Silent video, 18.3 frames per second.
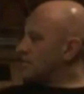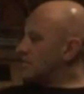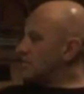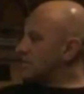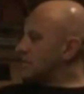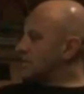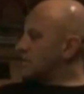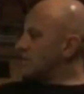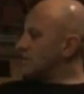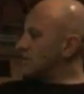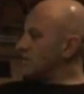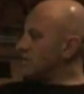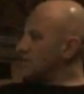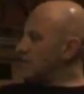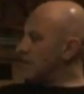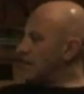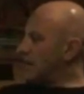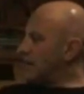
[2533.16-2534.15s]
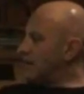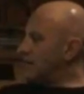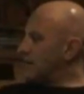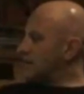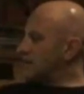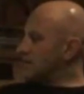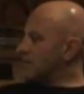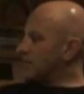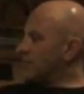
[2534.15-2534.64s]
to hear it
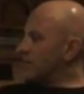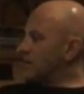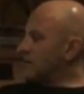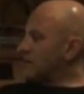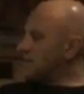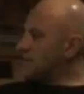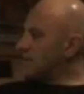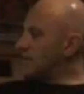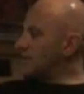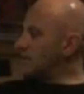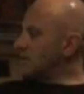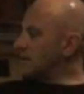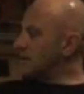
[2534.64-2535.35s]
as a piece of music